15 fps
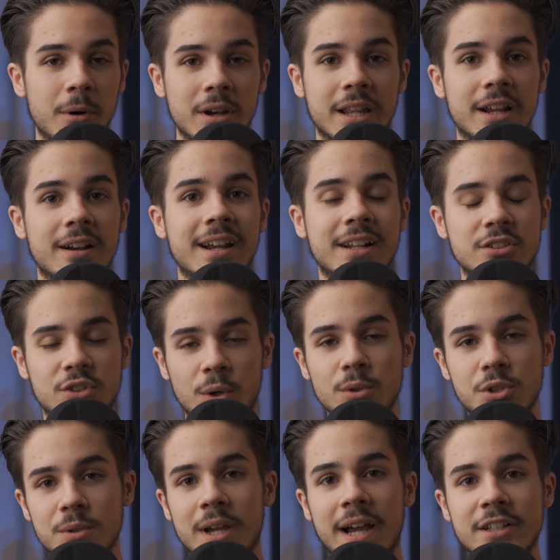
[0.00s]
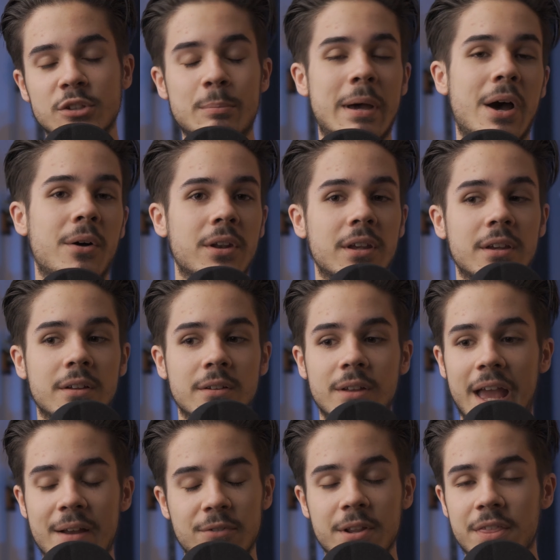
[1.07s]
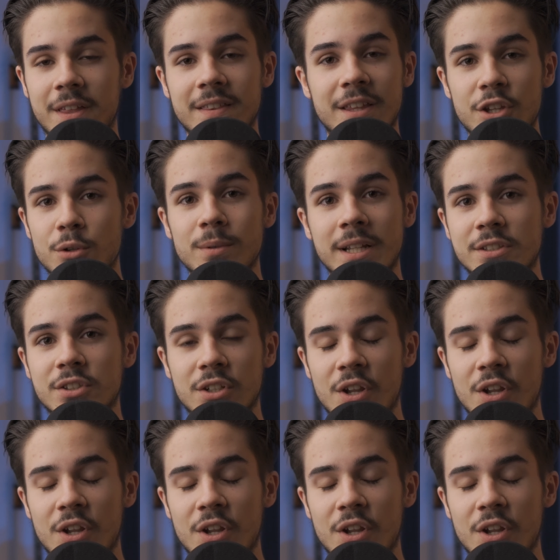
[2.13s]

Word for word: on here and told you guys about everything that you need to